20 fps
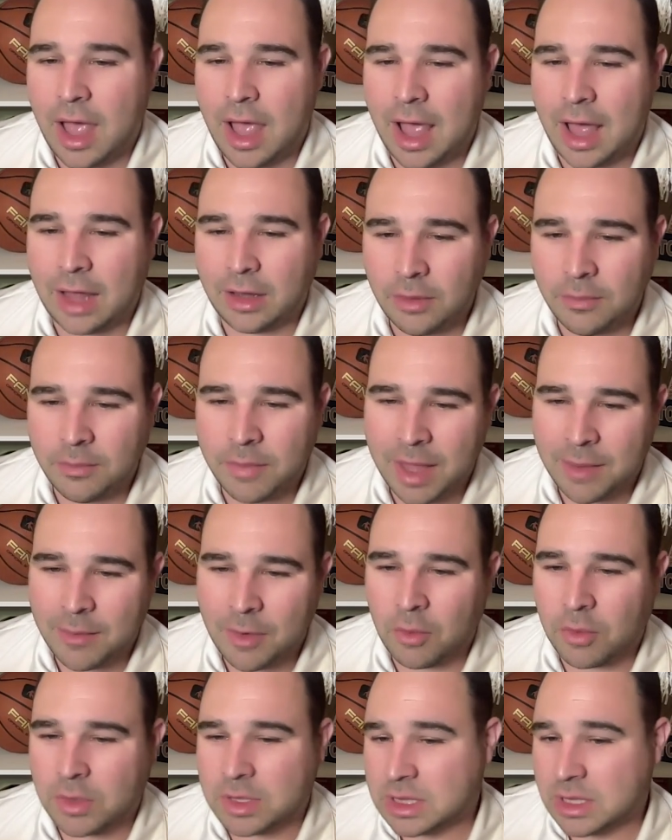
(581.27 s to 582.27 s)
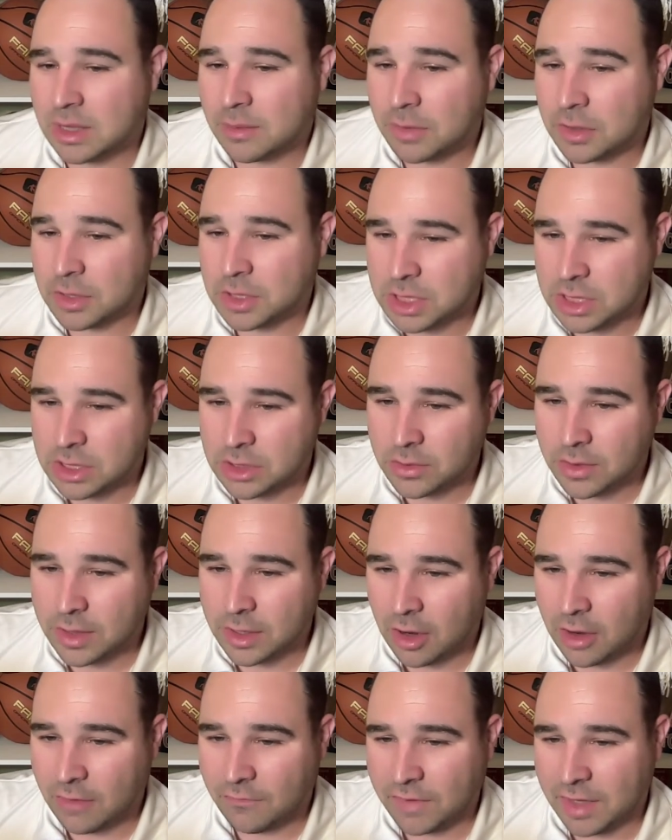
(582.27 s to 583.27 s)
Alabama was number 2 in
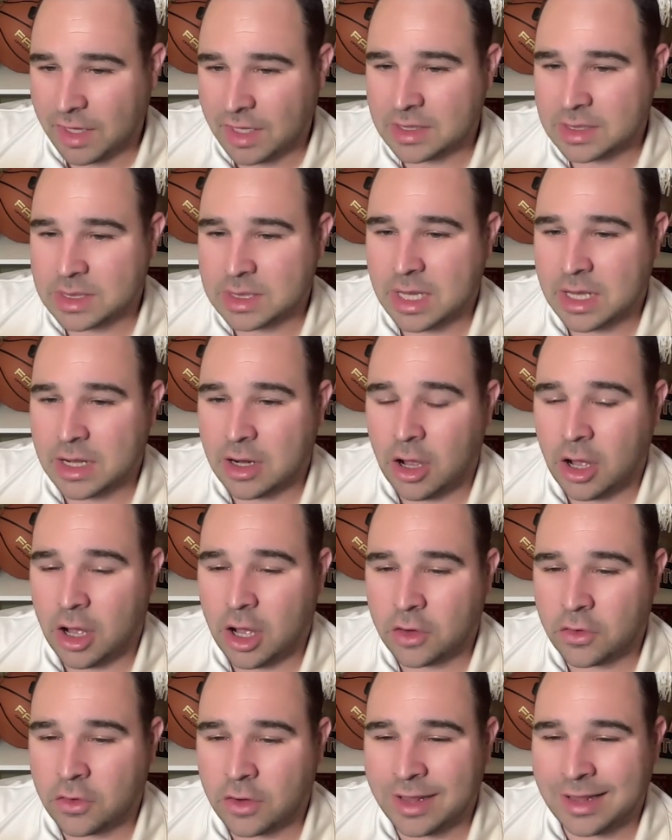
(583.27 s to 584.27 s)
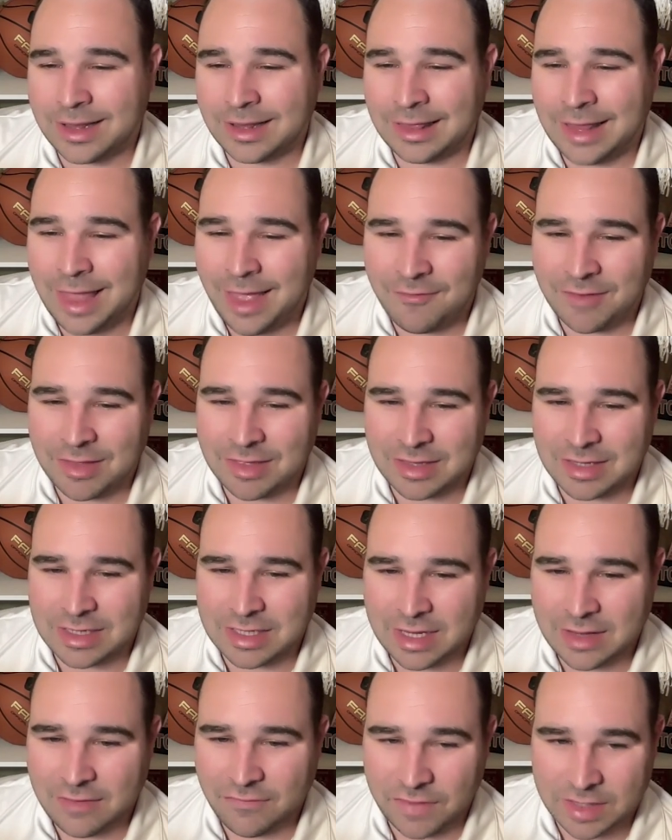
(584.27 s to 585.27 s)
offense and 111th in
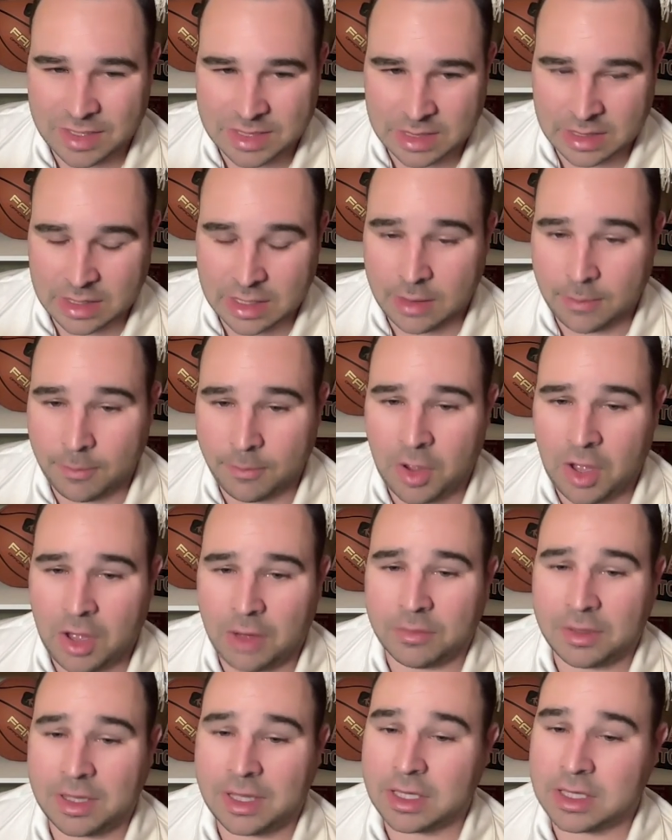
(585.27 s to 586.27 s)
defense in KenPom.